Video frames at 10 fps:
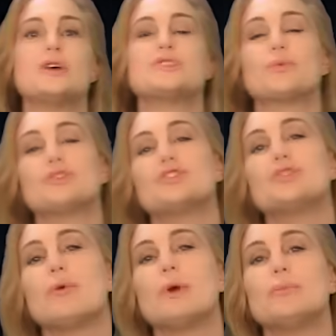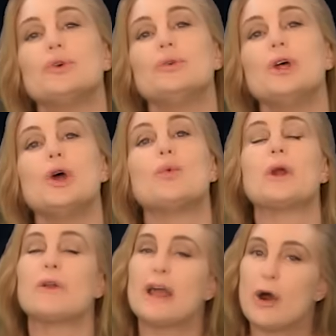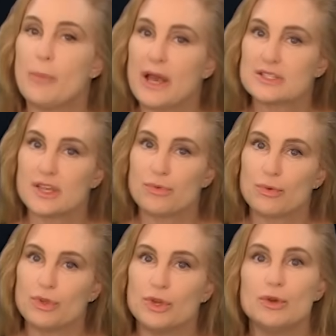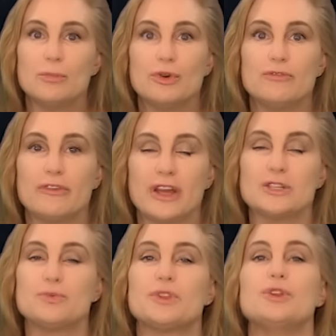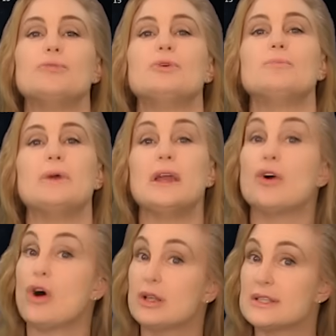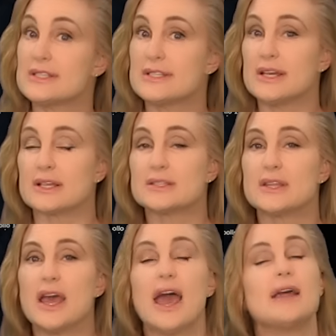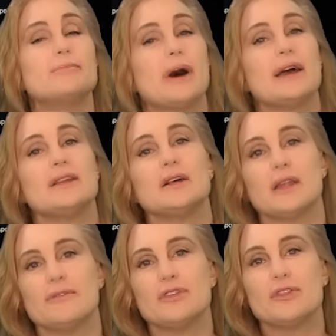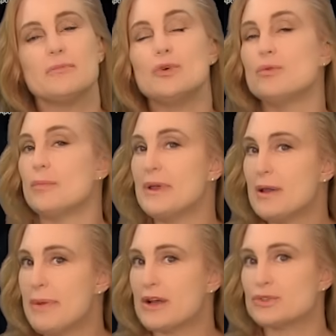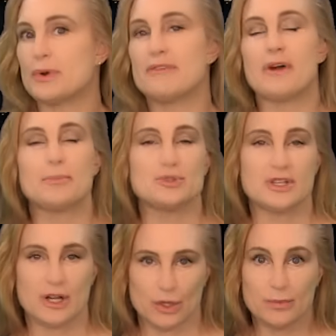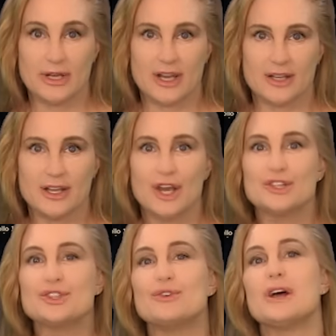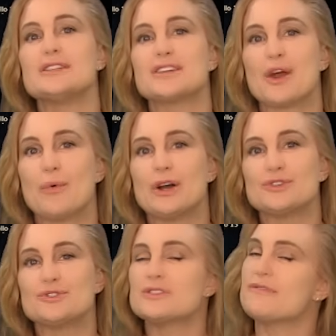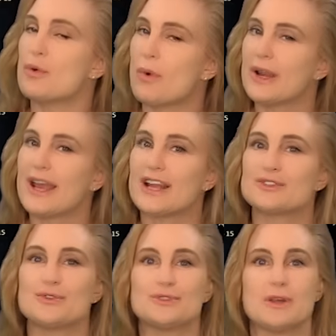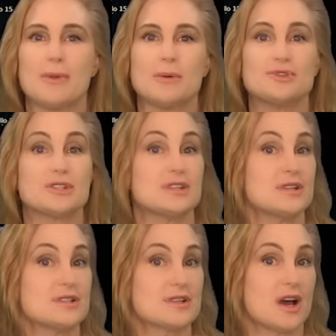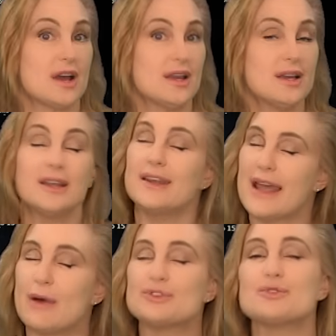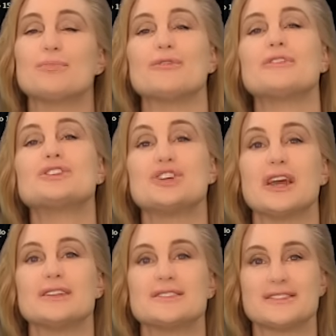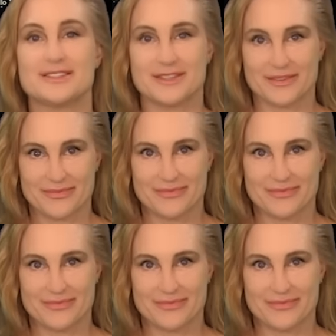Switching to our moon, we are now passing through the new moon phase, with the new moon being on the 6th. And by the 11th, the moon will be about 25% illuminated. So you night sky watchers, if you want to catch those dim objects in the sky, now is your perfect chance.